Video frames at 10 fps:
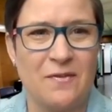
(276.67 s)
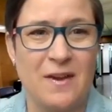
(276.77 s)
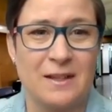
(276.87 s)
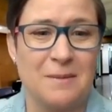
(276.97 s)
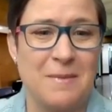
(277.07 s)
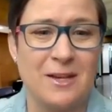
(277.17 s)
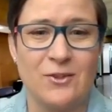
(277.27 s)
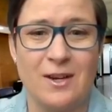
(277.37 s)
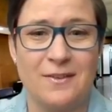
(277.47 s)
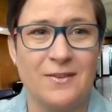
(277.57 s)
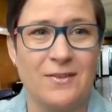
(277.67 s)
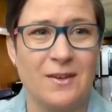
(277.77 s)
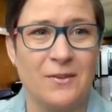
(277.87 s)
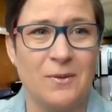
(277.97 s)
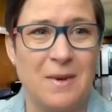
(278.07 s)
The fact I'm actually on this
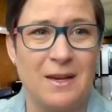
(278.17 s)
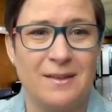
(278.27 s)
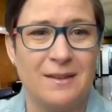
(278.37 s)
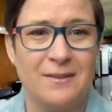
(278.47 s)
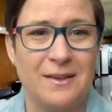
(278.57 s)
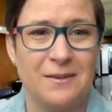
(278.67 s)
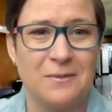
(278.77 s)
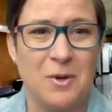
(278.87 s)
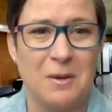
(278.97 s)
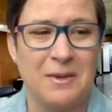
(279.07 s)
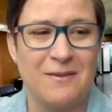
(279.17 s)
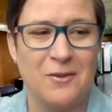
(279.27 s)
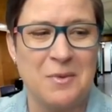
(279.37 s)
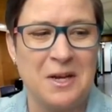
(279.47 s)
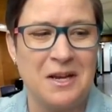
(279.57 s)
thing is amazing to probably
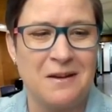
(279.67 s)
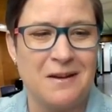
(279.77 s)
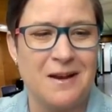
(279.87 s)
everybody.